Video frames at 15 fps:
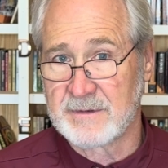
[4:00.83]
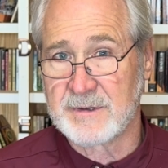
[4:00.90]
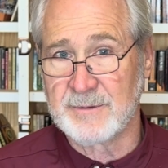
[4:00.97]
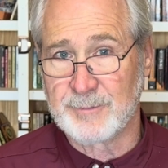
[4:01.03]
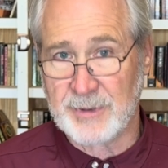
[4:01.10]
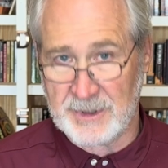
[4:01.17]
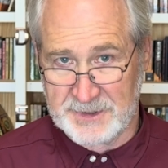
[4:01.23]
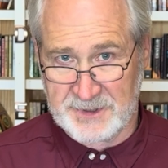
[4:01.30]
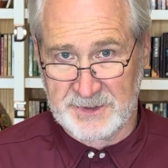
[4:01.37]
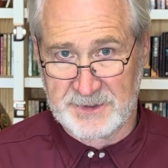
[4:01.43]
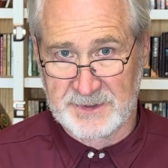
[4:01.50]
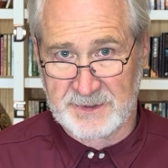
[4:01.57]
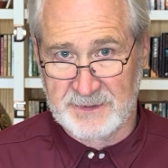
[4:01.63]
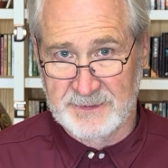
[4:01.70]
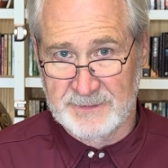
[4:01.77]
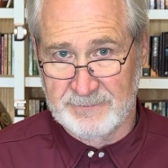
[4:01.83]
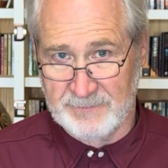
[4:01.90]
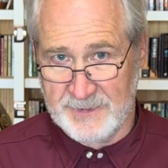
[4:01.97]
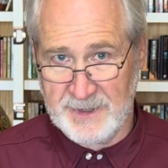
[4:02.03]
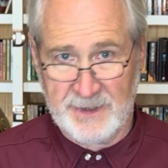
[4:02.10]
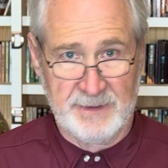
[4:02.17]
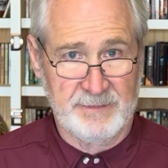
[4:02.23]
to purchase
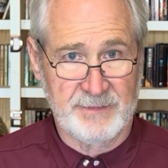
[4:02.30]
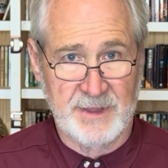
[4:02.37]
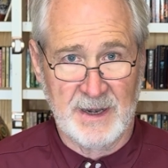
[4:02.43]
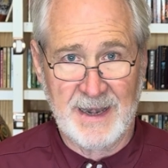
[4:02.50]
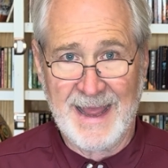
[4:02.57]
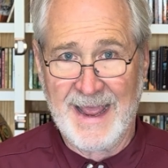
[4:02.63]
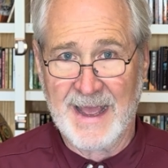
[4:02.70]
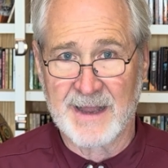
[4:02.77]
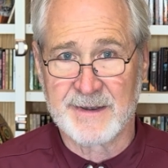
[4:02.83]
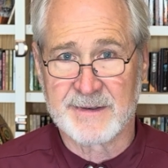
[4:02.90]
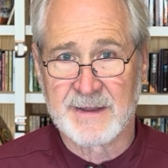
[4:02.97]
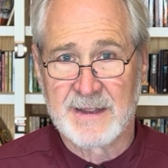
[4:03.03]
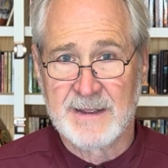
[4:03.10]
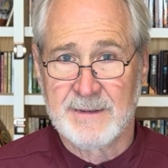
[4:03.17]
the land,